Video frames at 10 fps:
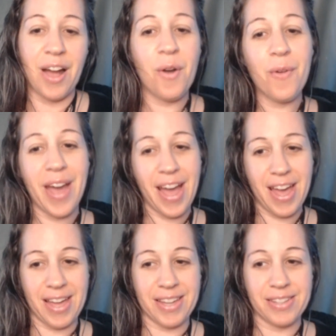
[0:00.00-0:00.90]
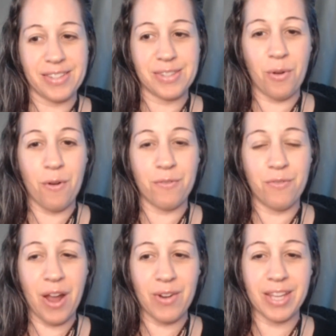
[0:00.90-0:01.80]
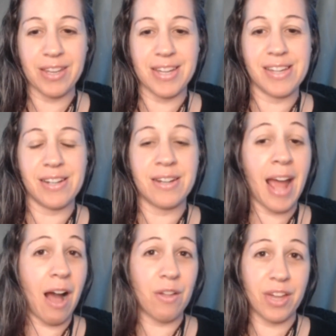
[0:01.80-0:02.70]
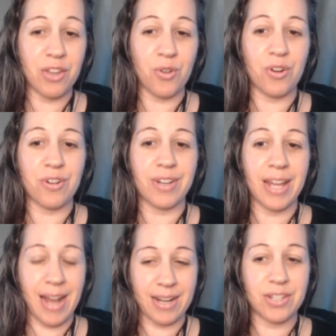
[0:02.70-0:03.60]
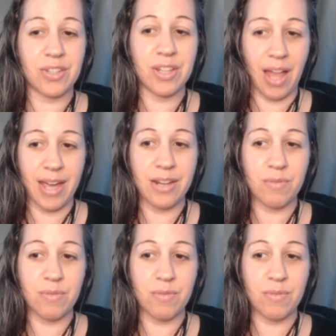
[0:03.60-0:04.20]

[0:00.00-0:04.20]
Okay, so very good. Now that you're connected to the light,